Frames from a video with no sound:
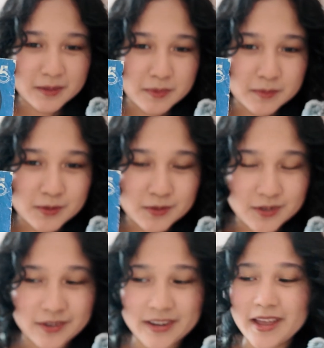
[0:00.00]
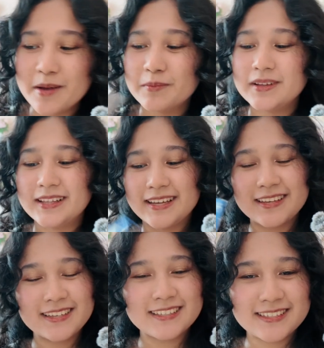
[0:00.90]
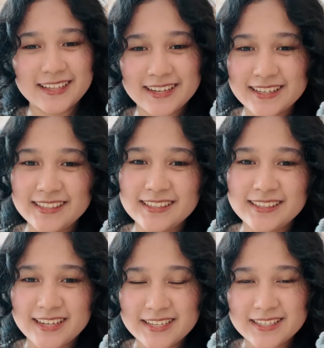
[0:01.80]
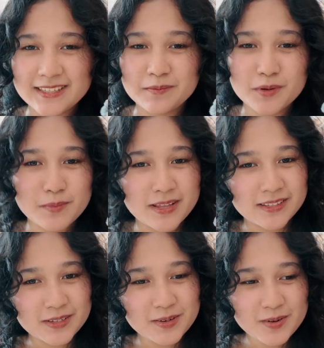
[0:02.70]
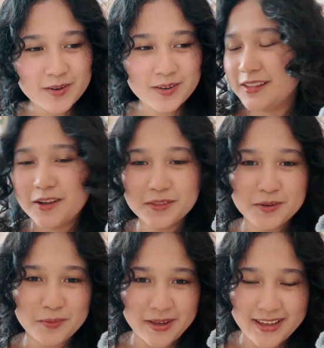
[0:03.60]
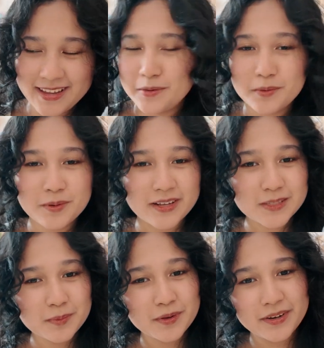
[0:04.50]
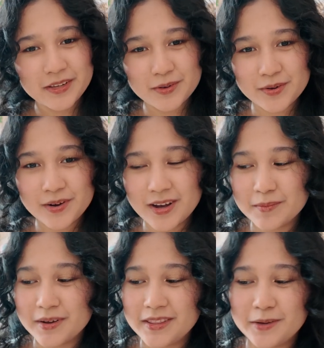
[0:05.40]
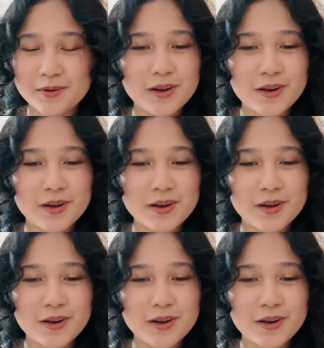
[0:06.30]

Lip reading: up, I'm so sorry. But like, it's like a little nice memento. Along the way, when we were exploring Yokohama, there were